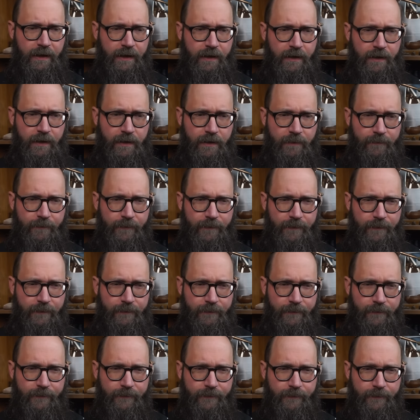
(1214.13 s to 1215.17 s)
Um,
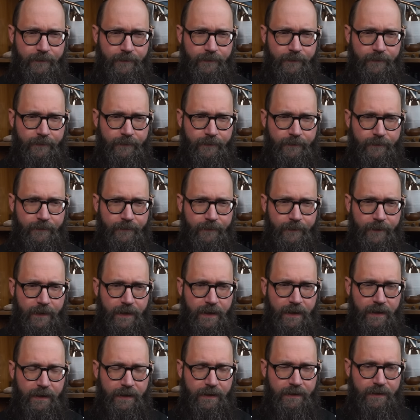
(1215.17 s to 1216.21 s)

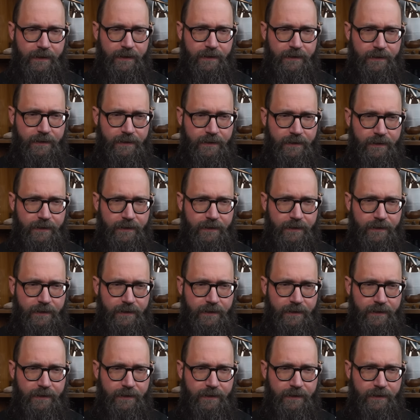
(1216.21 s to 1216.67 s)
it, it,